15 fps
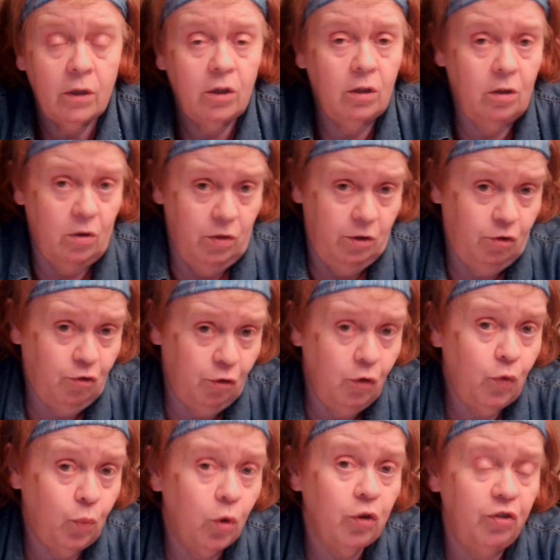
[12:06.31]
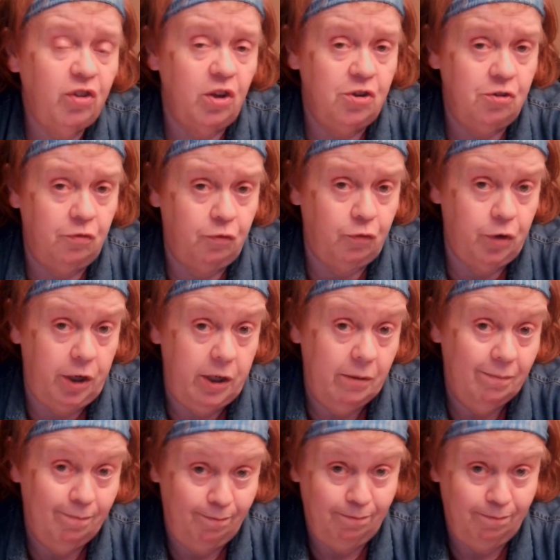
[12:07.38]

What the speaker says: You know, the truth will set you free.